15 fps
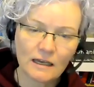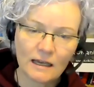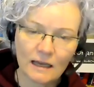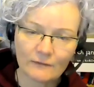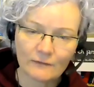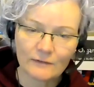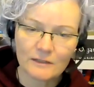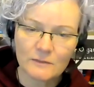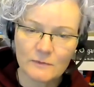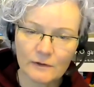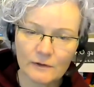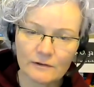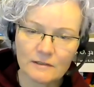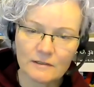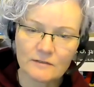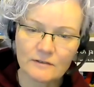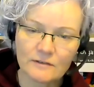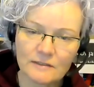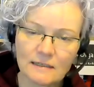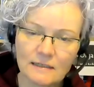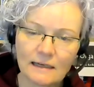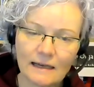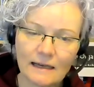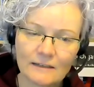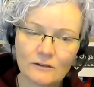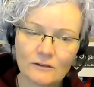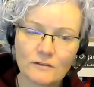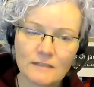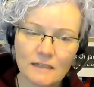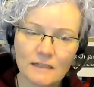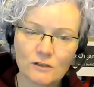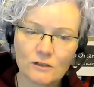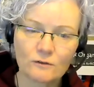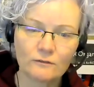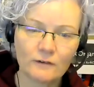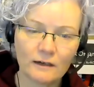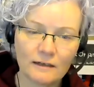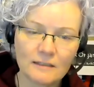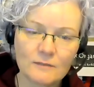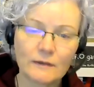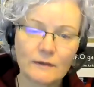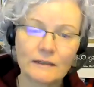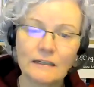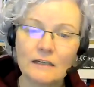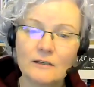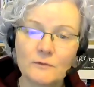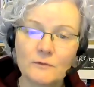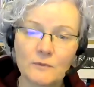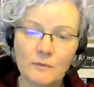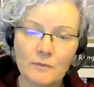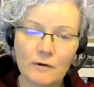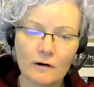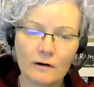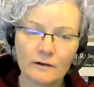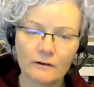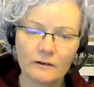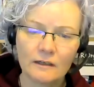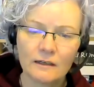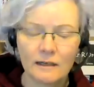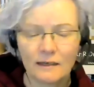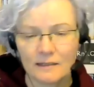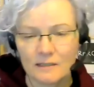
have experienced physical and/or sexual violence by an intimate partner,